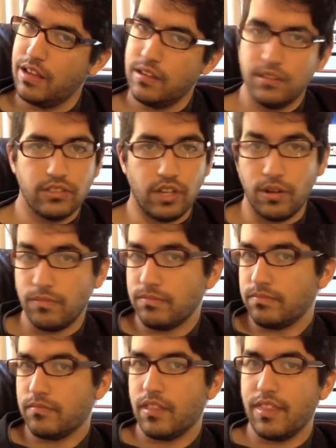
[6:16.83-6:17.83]
So
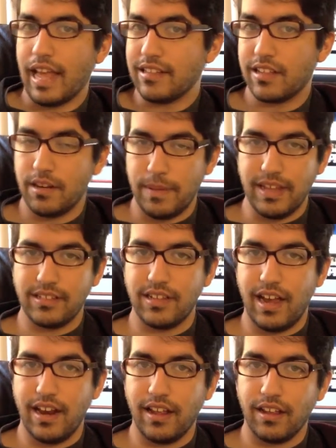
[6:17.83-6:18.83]
that's going to be
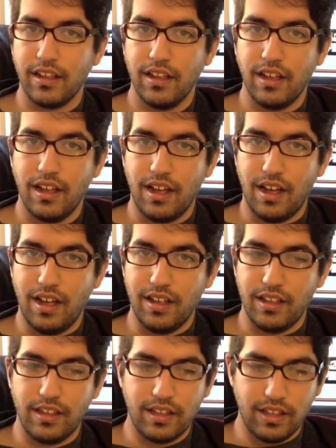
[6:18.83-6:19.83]
exciting. Uh,
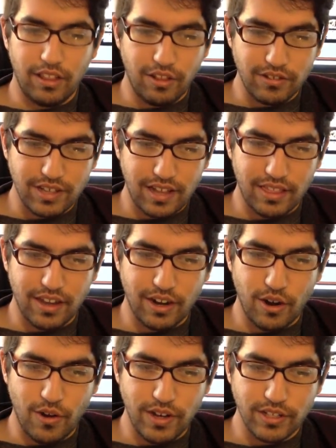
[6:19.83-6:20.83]
it looks like they're
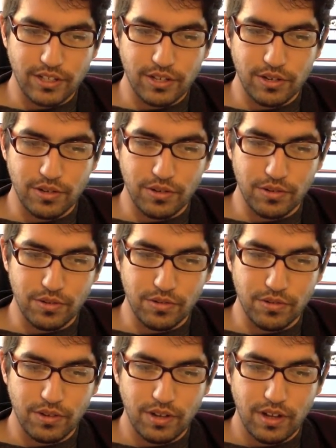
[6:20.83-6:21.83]
going to,
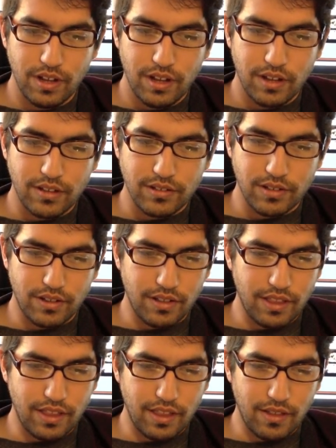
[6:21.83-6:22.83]
because
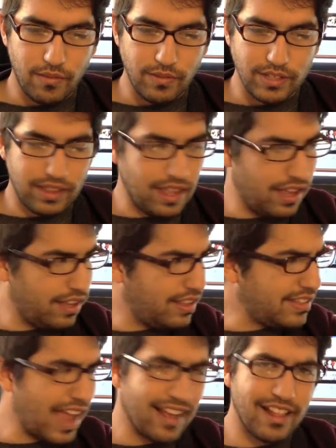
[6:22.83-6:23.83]
was it the the
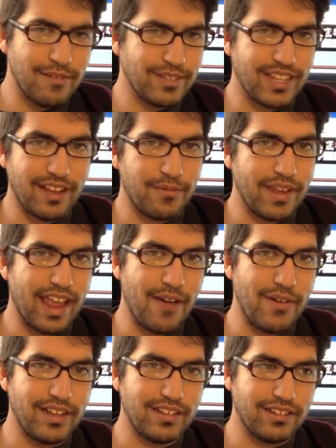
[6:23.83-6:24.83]
tagline was like we can't
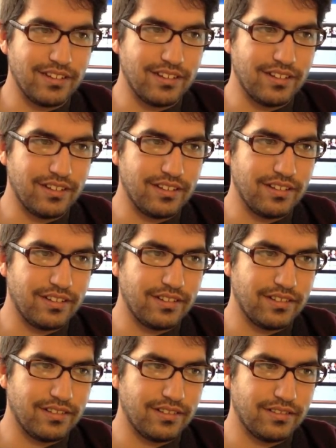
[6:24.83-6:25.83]
wait to
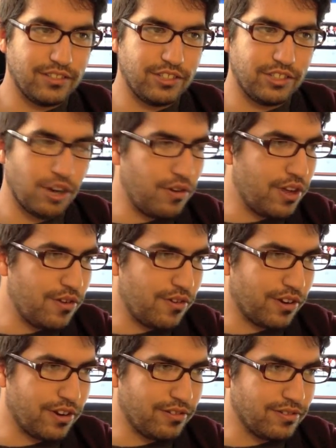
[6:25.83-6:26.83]
show you or you'll